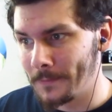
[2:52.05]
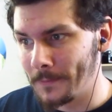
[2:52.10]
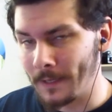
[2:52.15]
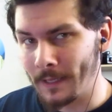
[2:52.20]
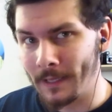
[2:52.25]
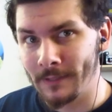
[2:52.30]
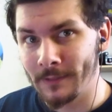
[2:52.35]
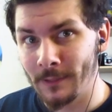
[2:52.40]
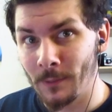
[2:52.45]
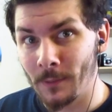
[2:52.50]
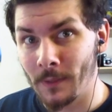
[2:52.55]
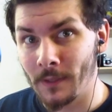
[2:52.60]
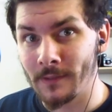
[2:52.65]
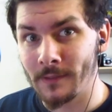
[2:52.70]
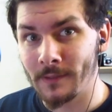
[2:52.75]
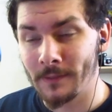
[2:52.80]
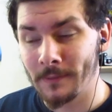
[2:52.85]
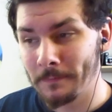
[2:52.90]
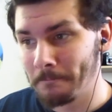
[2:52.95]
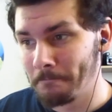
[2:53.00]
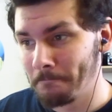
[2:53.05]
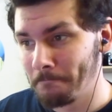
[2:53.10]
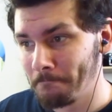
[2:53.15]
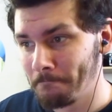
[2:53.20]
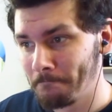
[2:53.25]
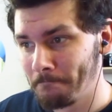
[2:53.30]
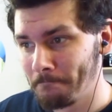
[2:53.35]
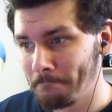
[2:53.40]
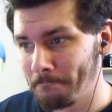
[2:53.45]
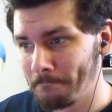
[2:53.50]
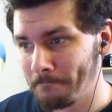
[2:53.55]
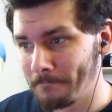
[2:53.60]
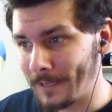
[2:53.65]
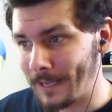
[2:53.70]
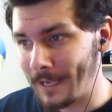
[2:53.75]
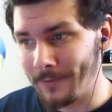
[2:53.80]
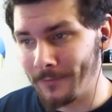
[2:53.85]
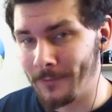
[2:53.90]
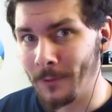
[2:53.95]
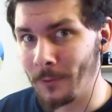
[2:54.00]
So yeah, let's do this.
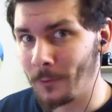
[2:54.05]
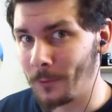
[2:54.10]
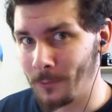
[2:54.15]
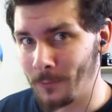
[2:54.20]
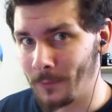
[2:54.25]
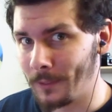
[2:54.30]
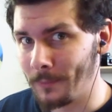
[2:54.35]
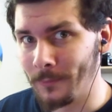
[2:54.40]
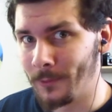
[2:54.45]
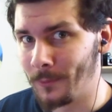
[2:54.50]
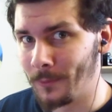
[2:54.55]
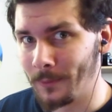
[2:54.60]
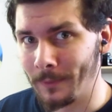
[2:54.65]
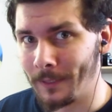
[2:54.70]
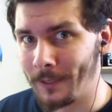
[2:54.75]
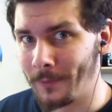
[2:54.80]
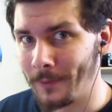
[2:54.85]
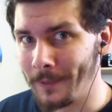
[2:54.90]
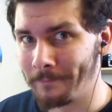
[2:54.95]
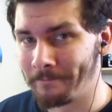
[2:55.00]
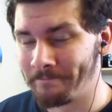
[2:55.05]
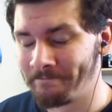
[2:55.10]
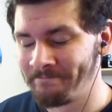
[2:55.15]
I have no clue what I'm doing, by the way.